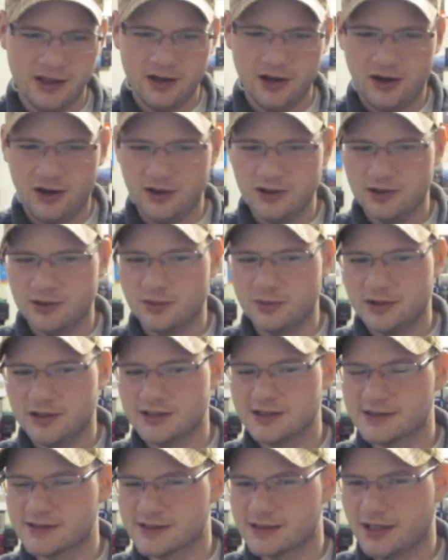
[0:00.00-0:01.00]
all at
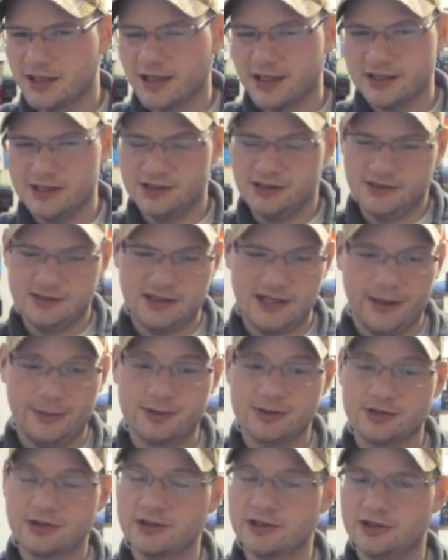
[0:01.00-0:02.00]
once, and I just
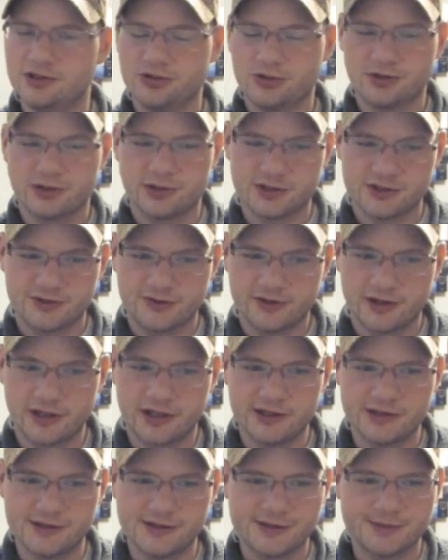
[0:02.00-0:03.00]
absolutely adore this
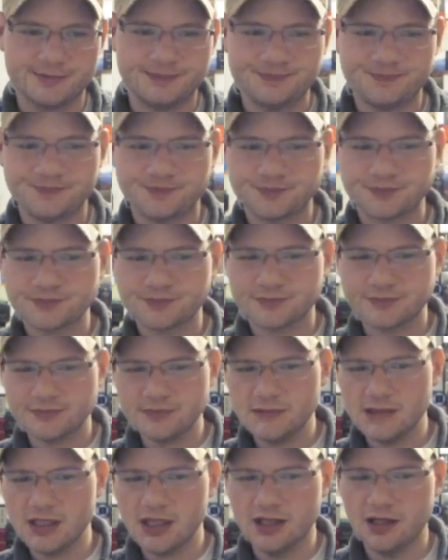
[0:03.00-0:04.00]
fragrance.
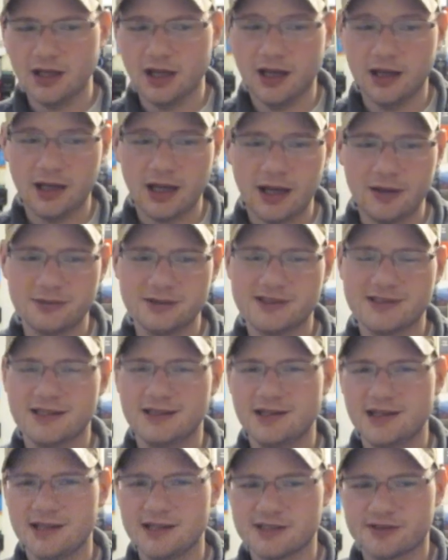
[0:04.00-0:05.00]
I would say
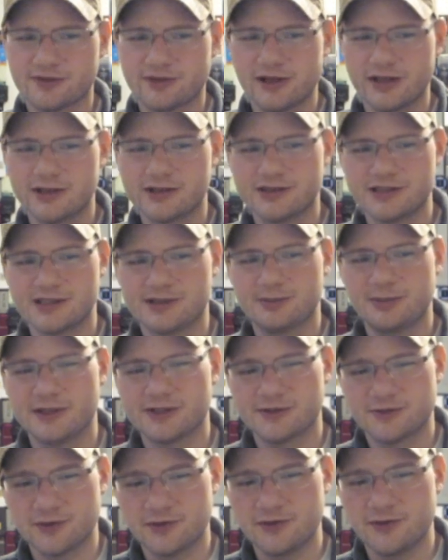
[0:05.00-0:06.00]
that this fragrance is
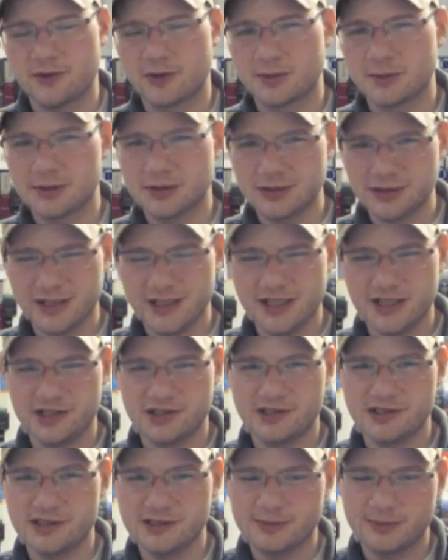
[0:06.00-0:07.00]
best for formal
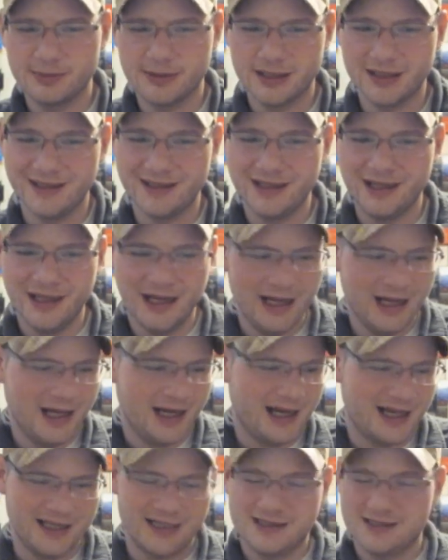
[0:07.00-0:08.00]
occasions, but
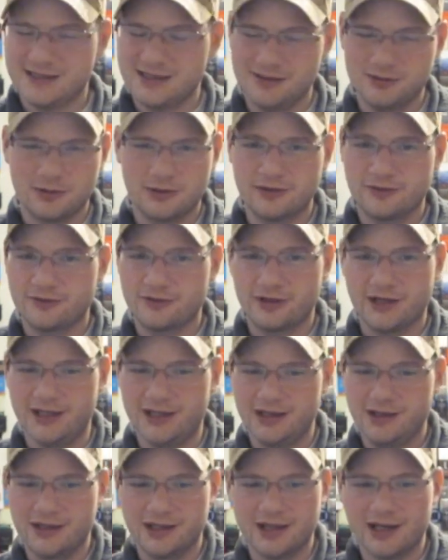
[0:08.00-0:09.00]
I can say worn for
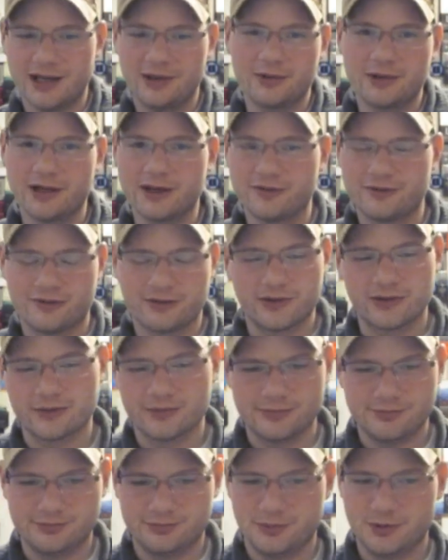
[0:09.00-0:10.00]
anything. I wear it for
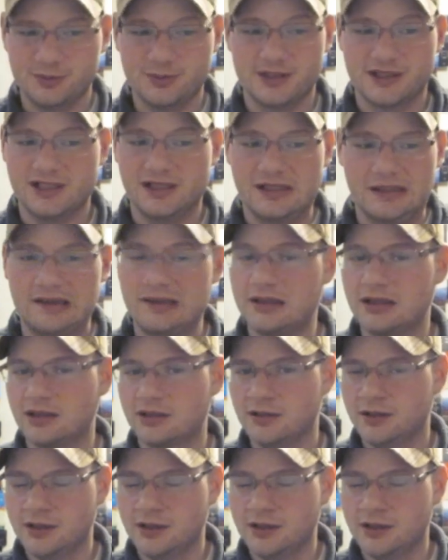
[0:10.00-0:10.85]
pretty much anything.